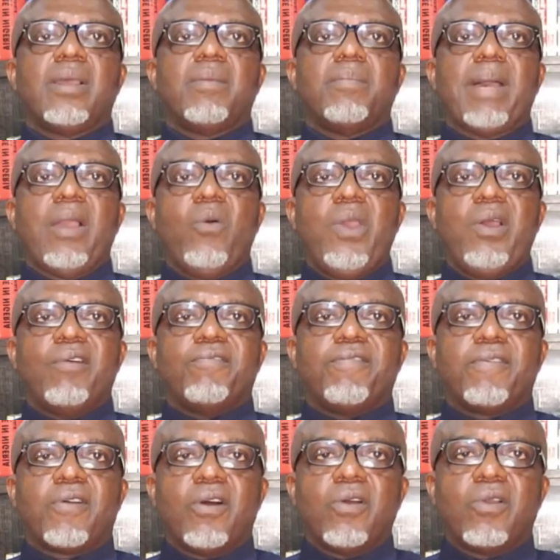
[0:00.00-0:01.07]
By way
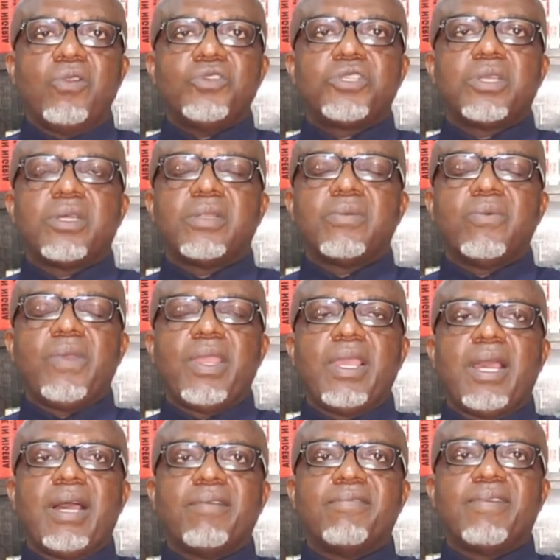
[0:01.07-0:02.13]
of conclusion, we
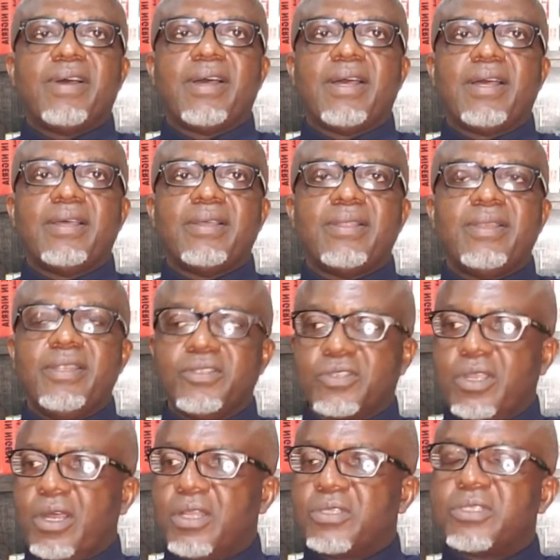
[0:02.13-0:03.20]
have
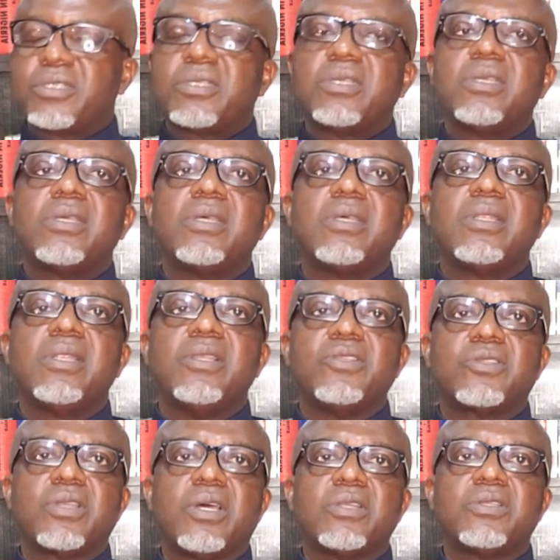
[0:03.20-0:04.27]
discussed the
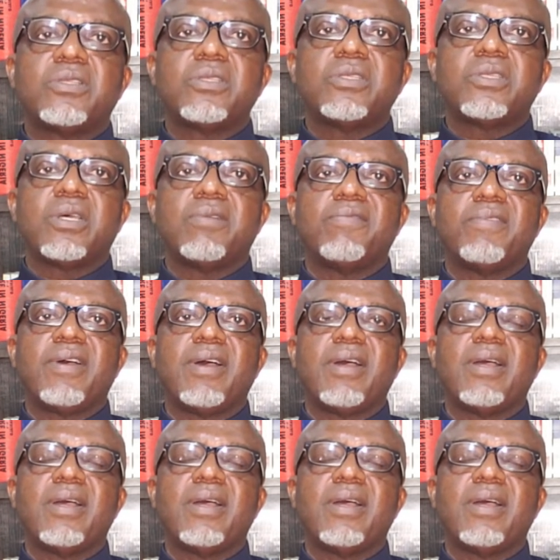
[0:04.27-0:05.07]
sources of